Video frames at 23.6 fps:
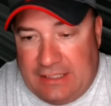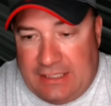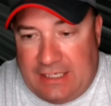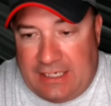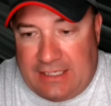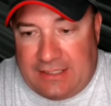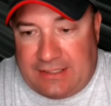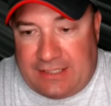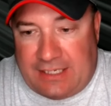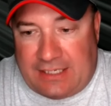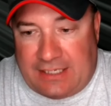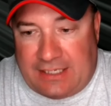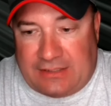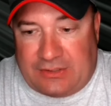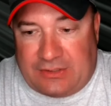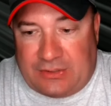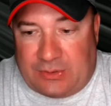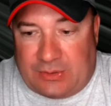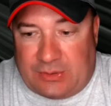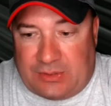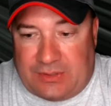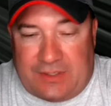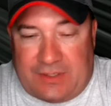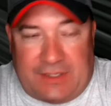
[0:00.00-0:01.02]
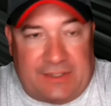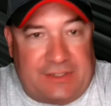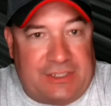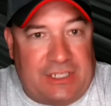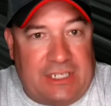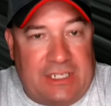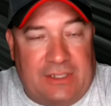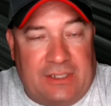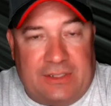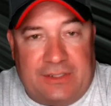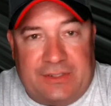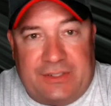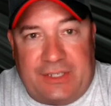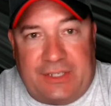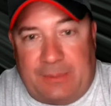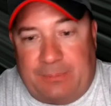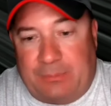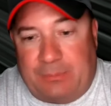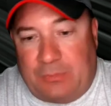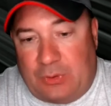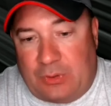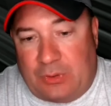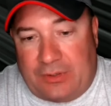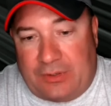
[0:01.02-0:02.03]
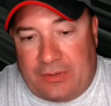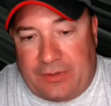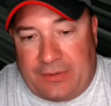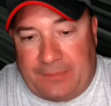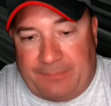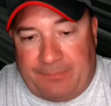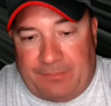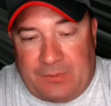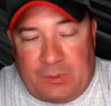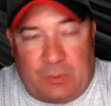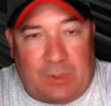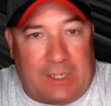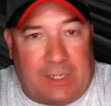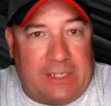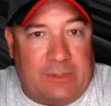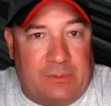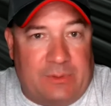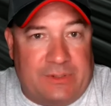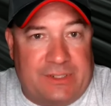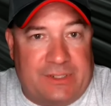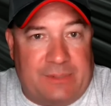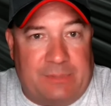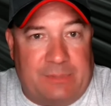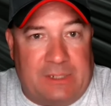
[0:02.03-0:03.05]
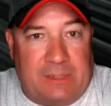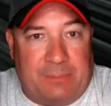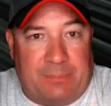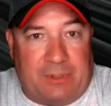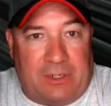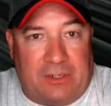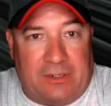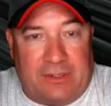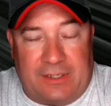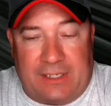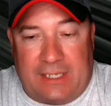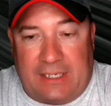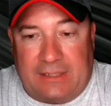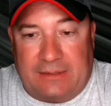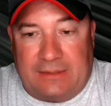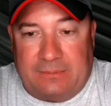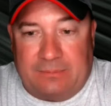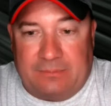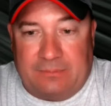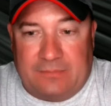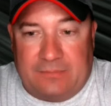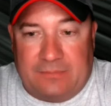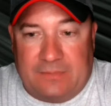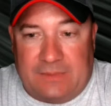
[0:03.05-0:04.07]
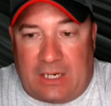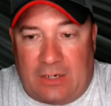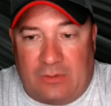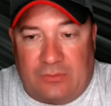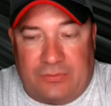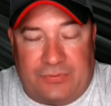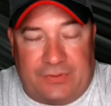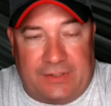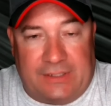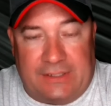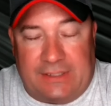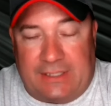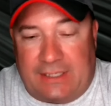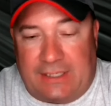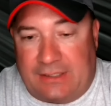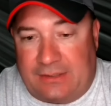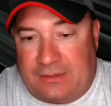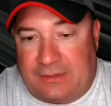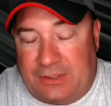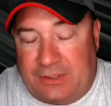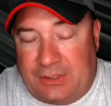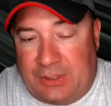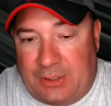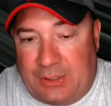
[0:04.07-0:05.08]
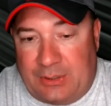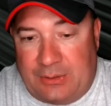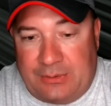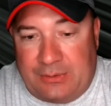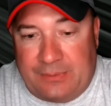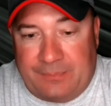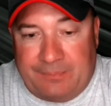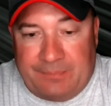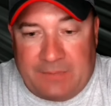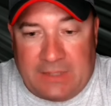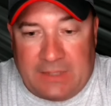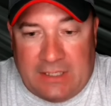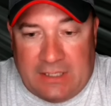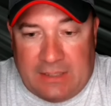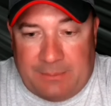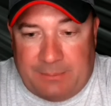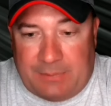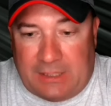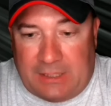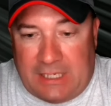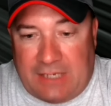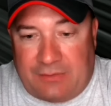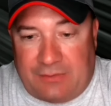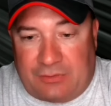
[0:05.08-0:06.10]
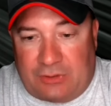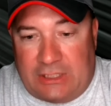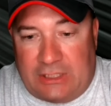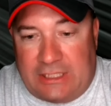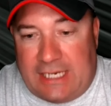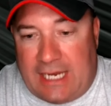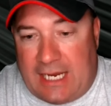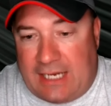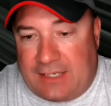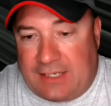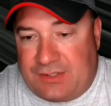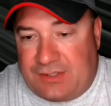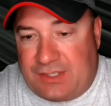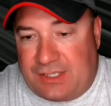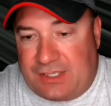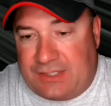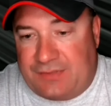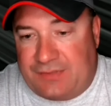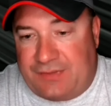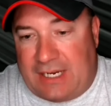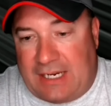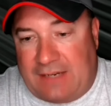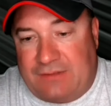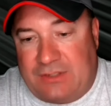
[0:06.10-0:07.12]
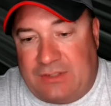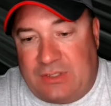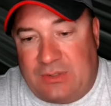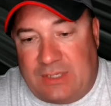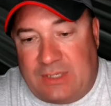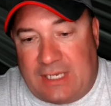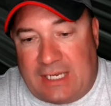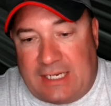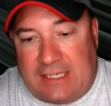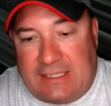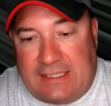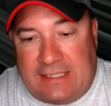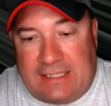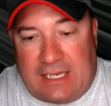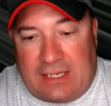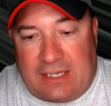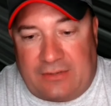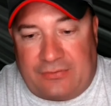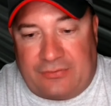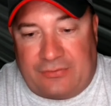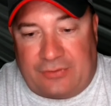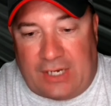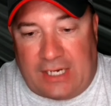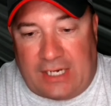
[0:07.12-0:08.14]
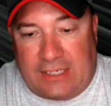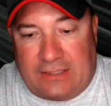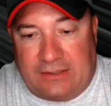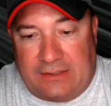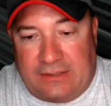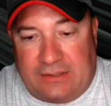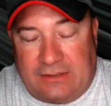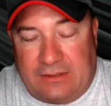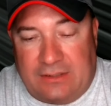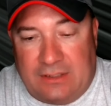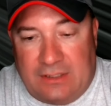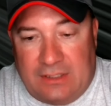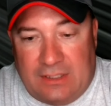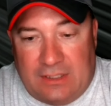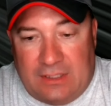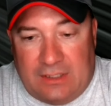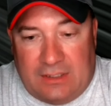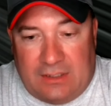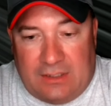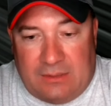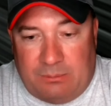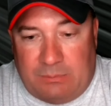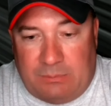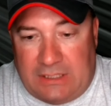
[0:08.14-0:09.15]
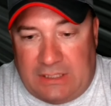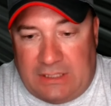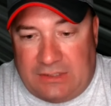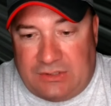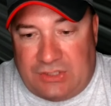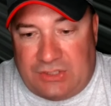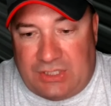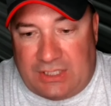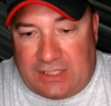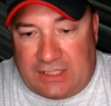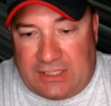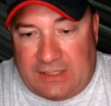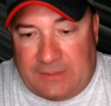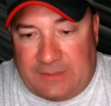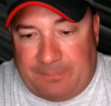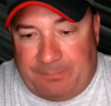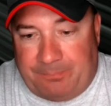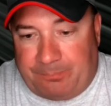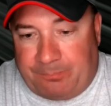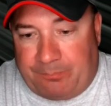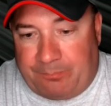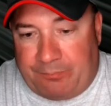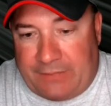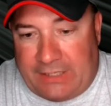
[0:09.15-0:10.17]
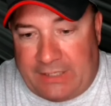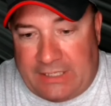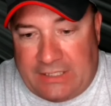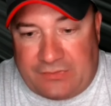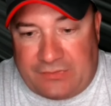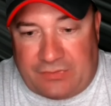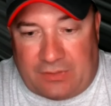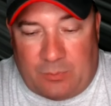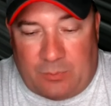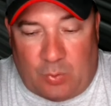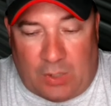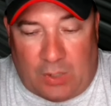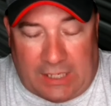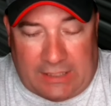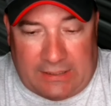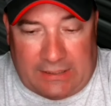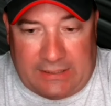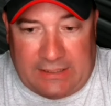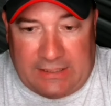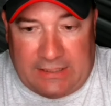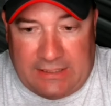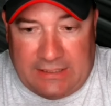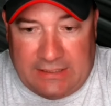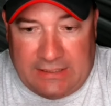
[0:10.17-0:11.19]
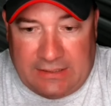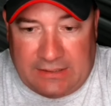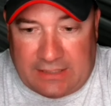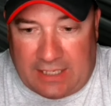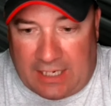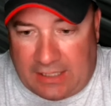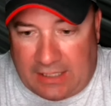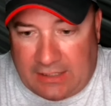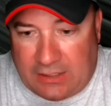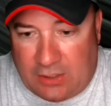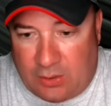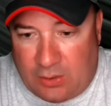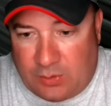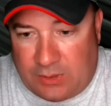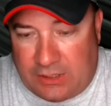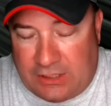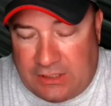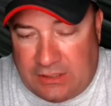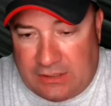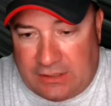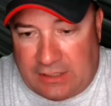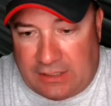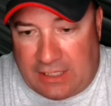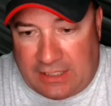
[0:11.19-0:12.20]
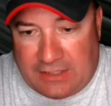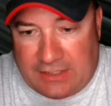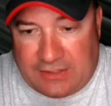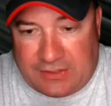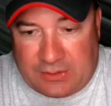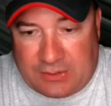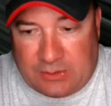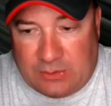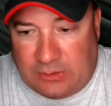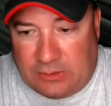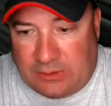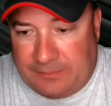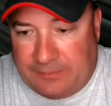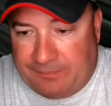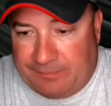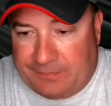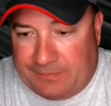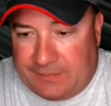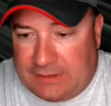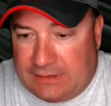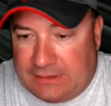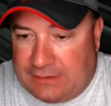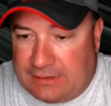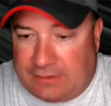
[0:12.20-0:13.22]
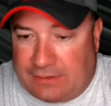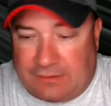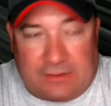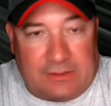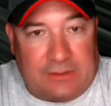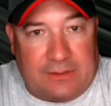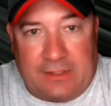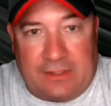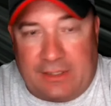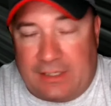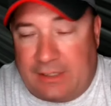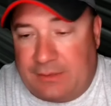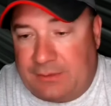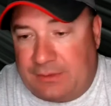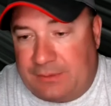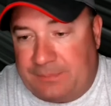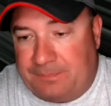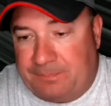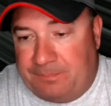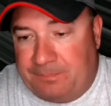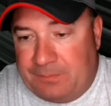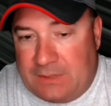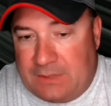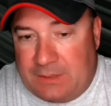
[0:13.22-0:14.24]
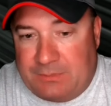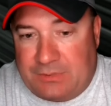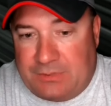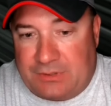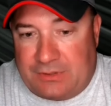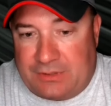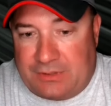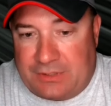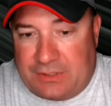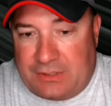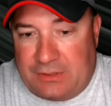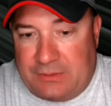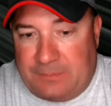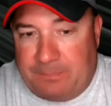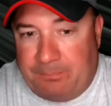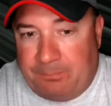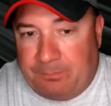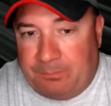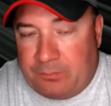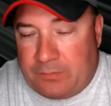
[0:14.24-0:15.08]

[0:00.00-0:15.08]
he's headed toward the Cheaters up north. Why he wants to be a part of that outfit, I don't know. But Avery Gatch, 6'5", 290 out of Franklin, meat chicken. He's from Wiley E. Coyote High School. Never heard of that one. I'm sure it's good.